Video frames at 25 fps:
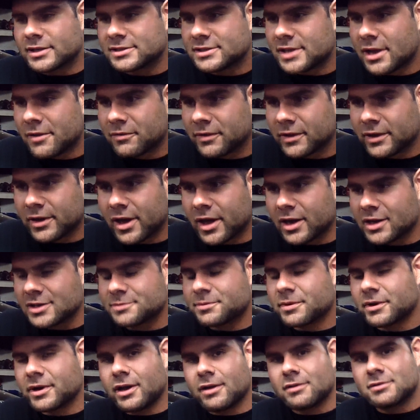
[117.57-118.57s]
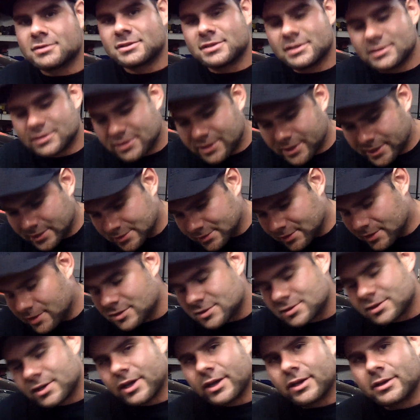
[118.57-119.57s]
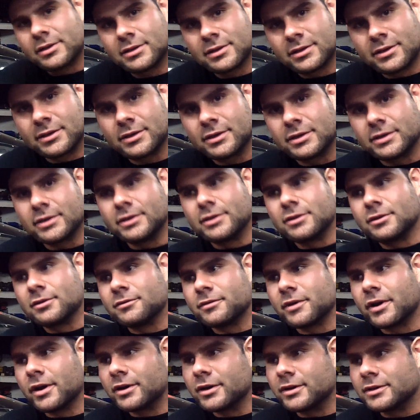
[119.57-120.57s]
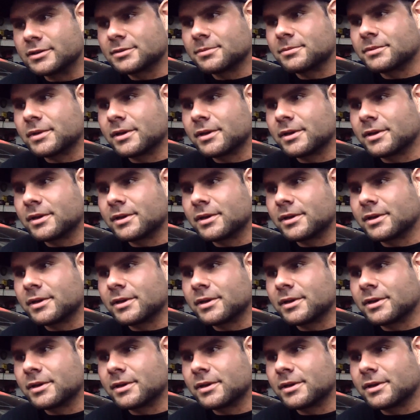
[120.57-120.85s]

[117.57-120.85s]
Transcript: It's definitely not as pronounced as, say, Sunset or, you know, Varney.